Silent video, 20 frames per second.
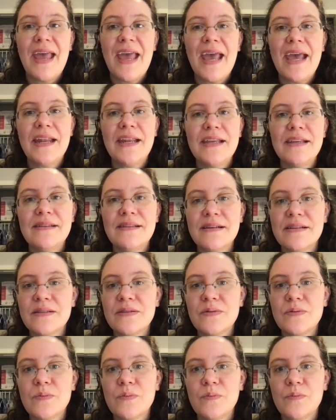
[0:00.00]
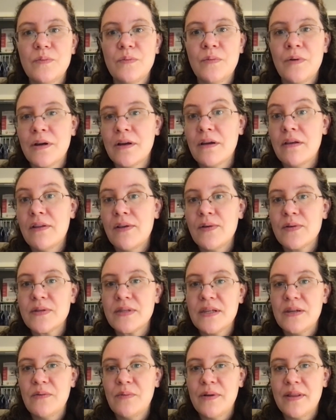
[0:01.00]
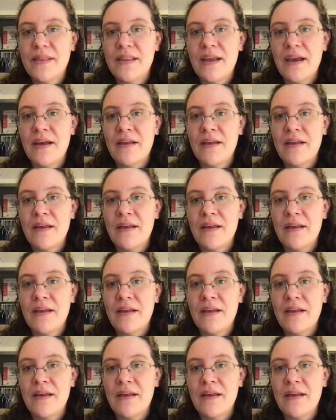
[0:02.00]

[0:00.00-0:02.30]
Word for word: and he does work closely with the